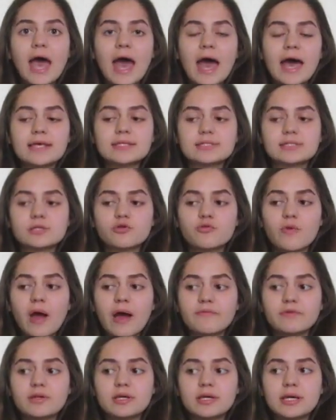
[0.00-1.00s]
as
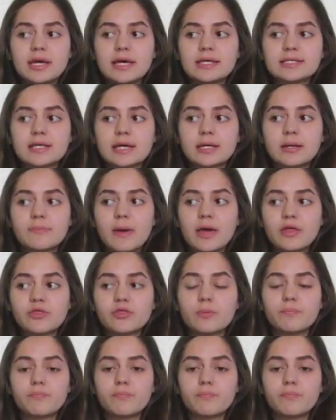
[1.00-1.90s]
gravity is going to make the